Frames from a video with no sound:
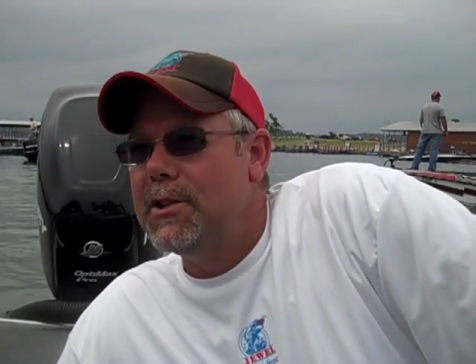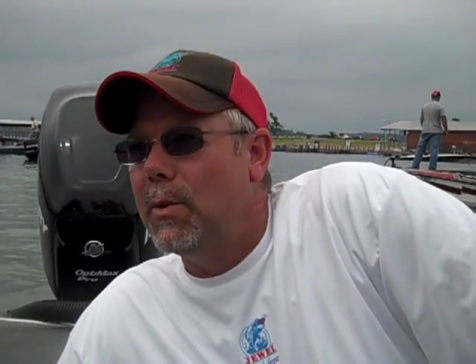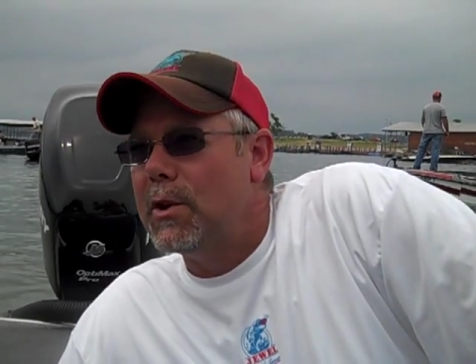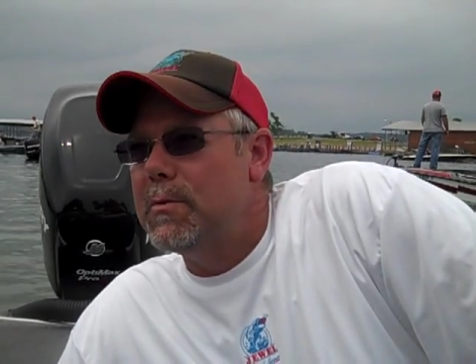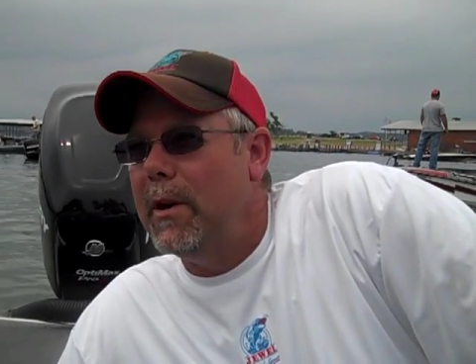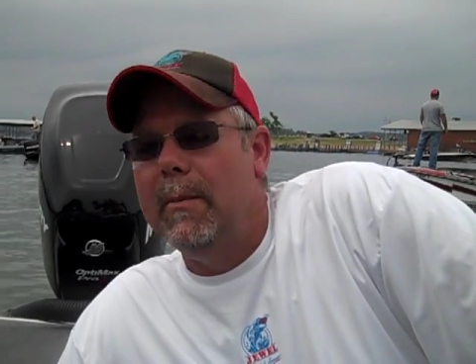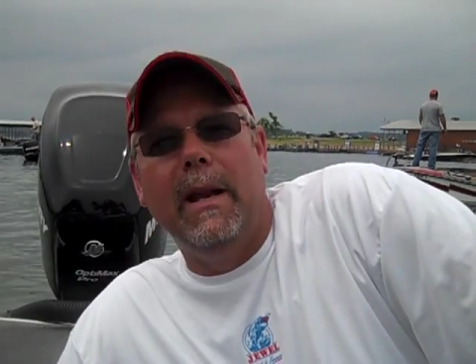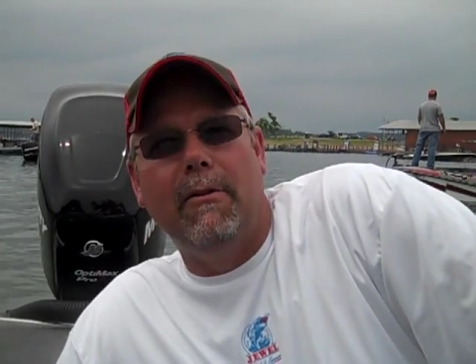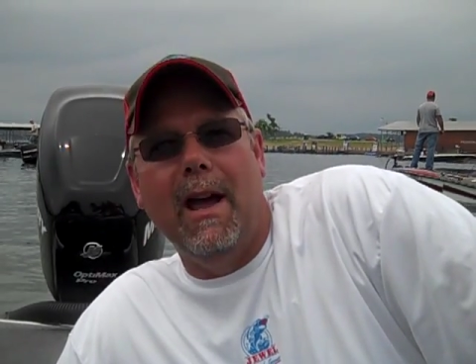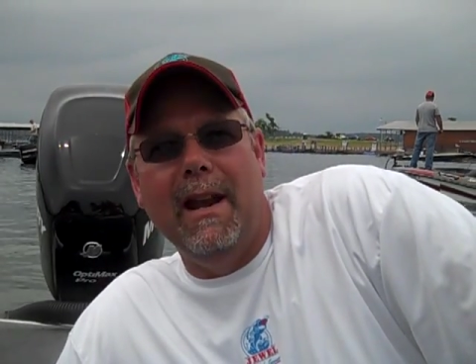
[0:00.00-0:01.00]
So we're
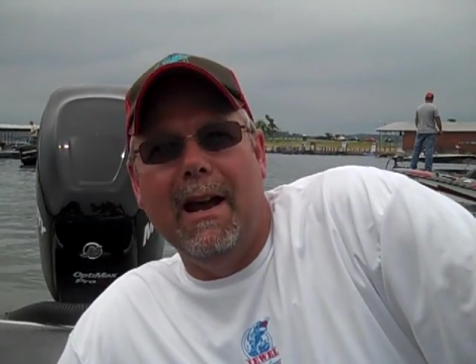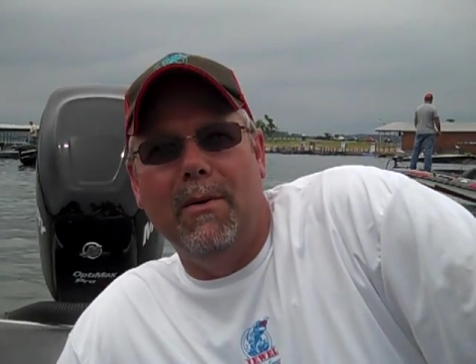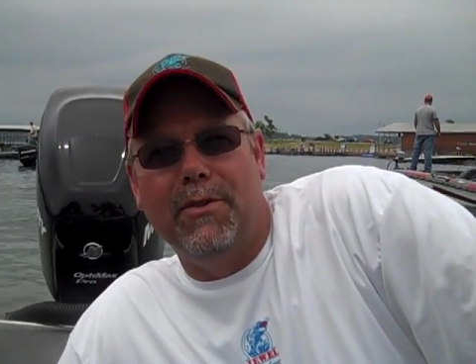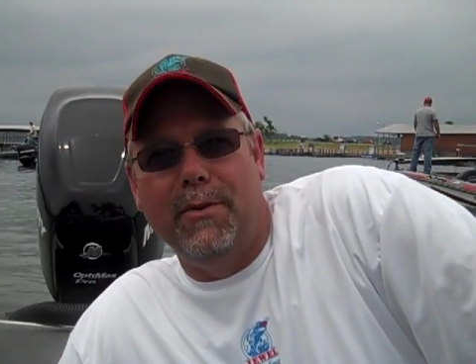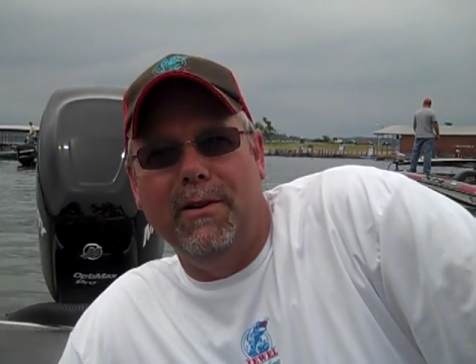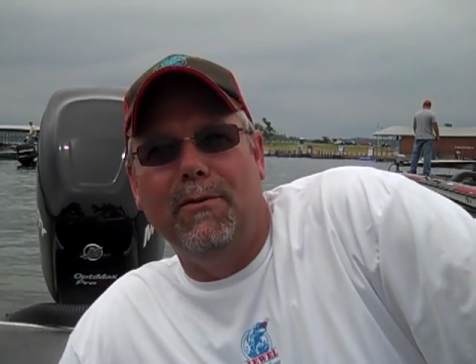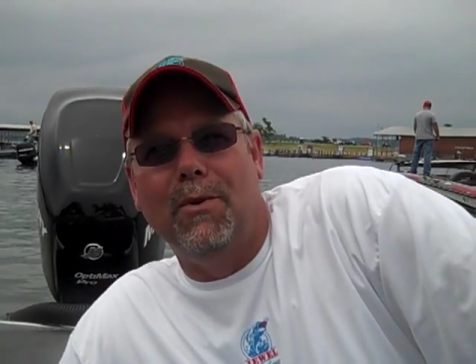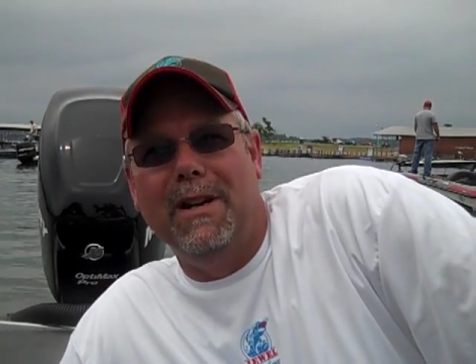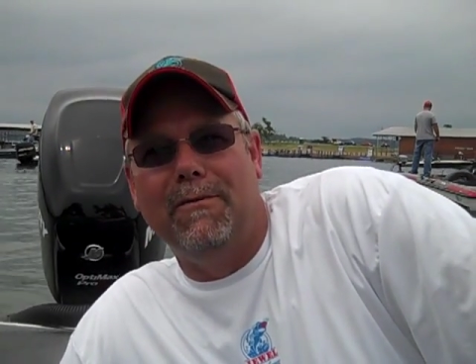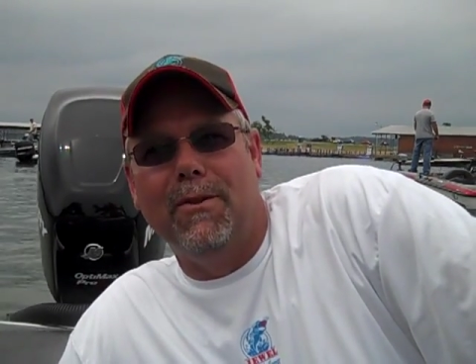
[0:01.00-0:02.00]
experimenting right now with 3 or
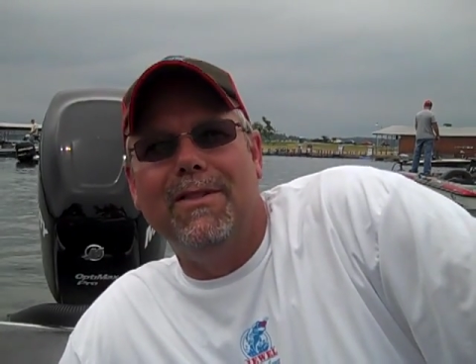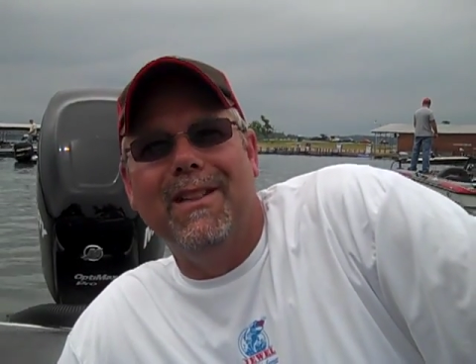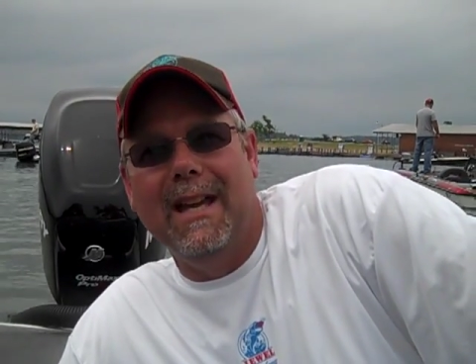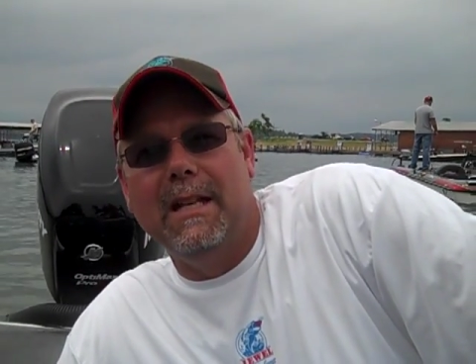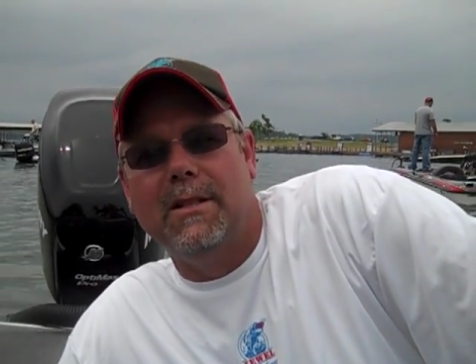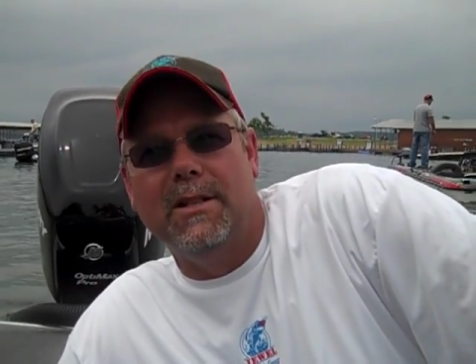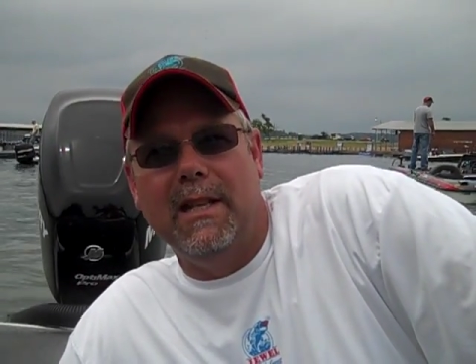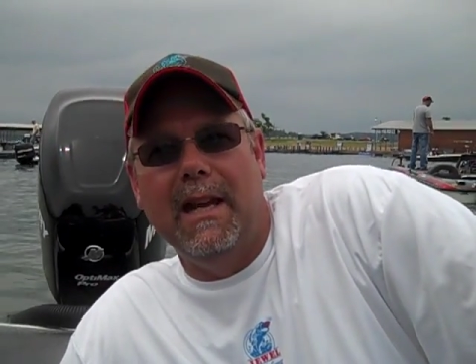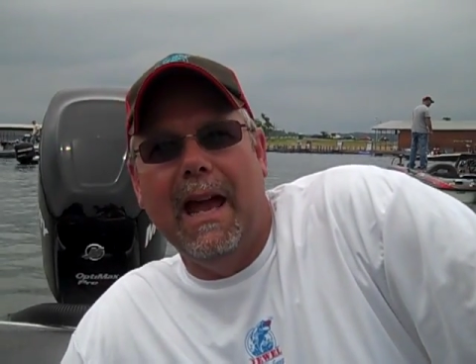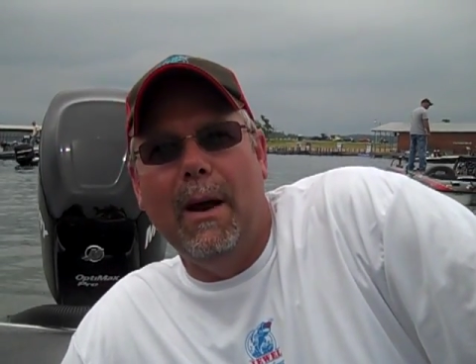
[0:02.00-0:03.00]
4 different things to
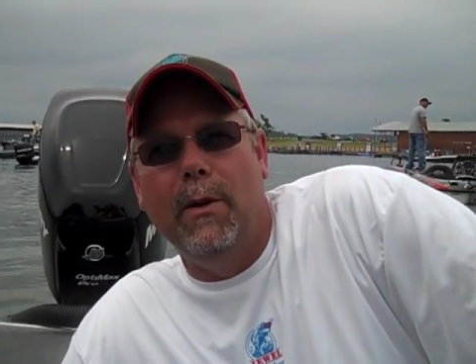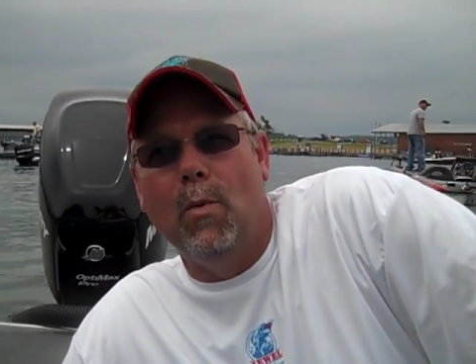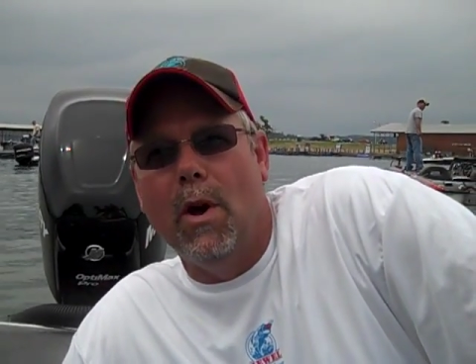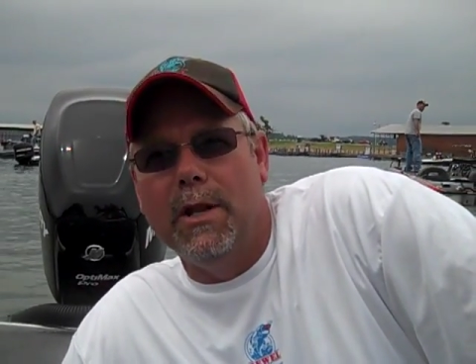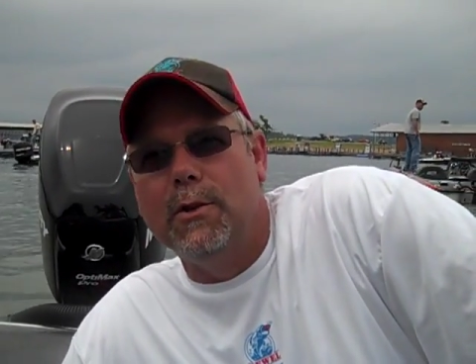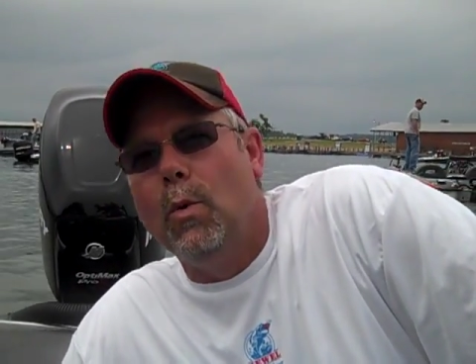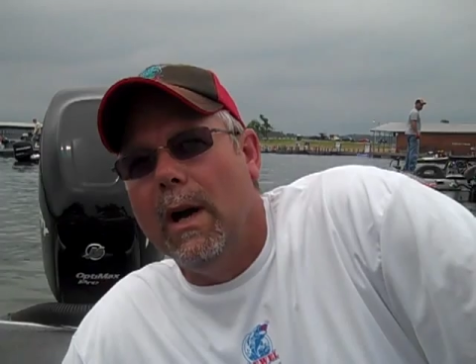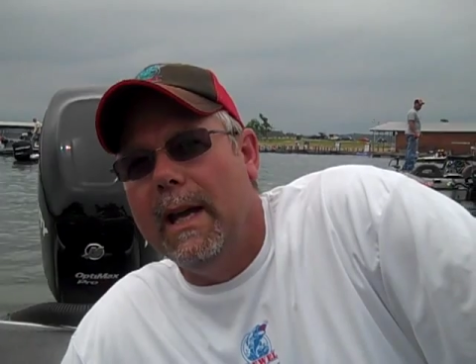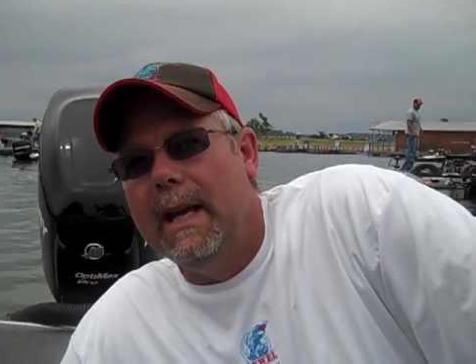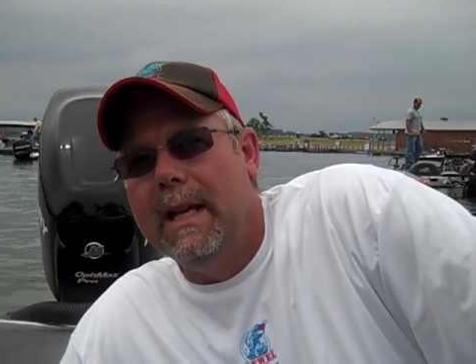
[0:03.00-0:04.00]
see how we want it to
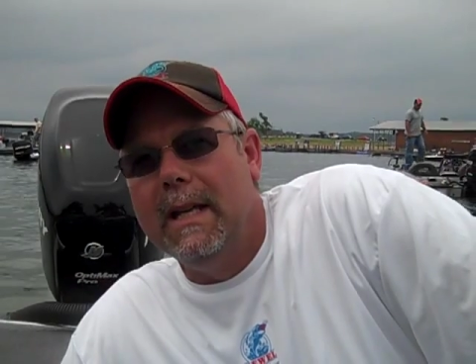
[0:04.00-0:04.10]
weigh,